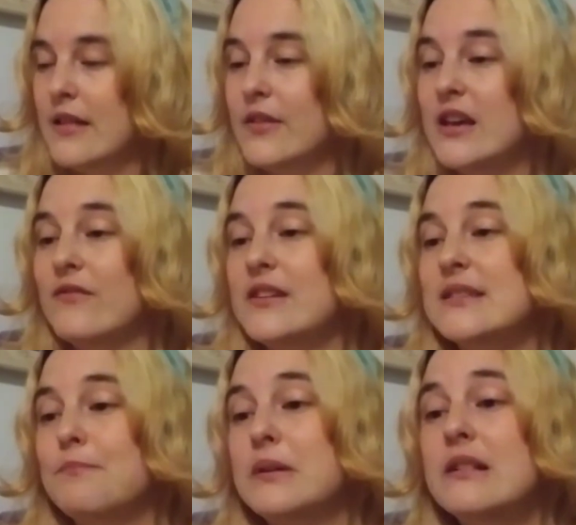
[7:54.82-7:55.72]
The
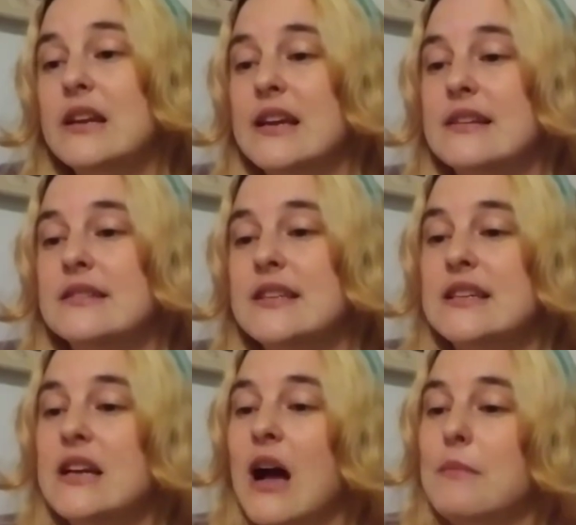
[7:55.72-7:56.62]
invisibility
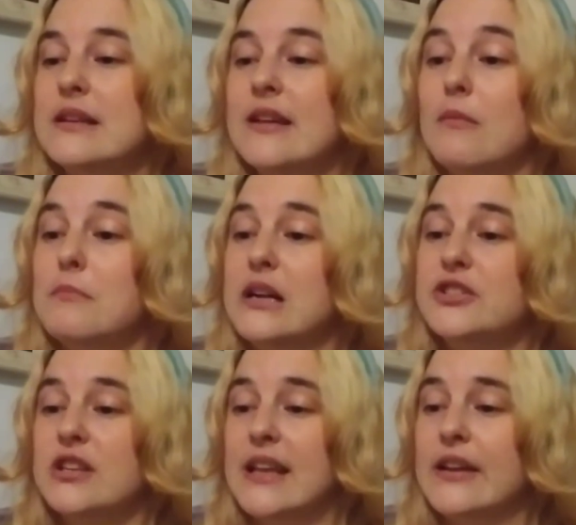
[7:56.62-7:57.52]
didn't come until
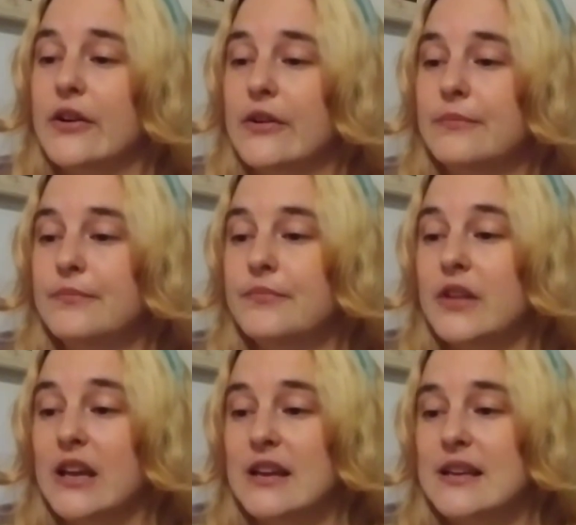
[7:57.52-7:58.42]
much later, the
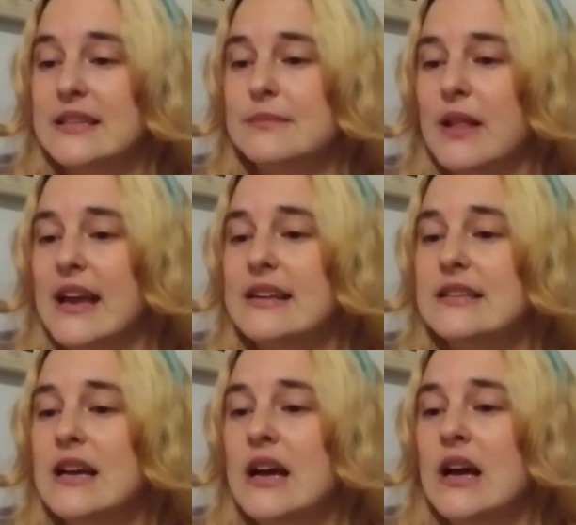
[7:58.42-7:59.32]
kitten explained,
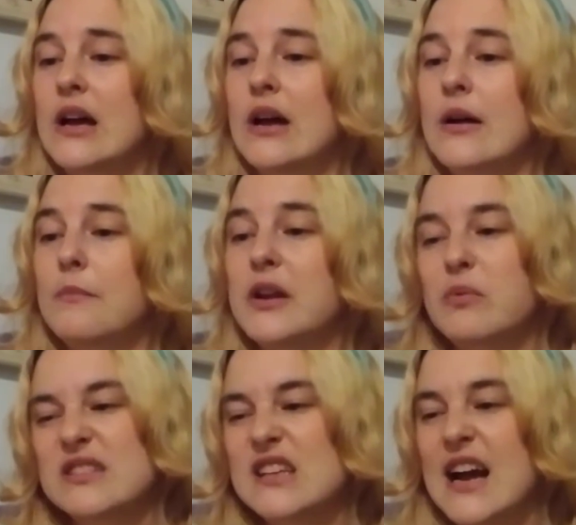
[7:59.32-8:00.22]
but it
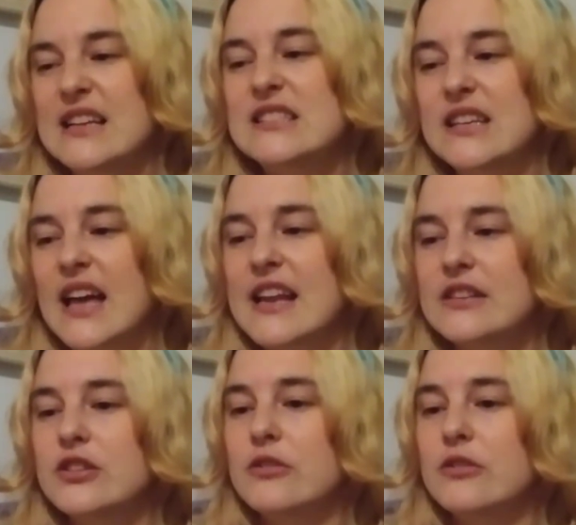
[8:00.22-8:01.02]
was nice to get into the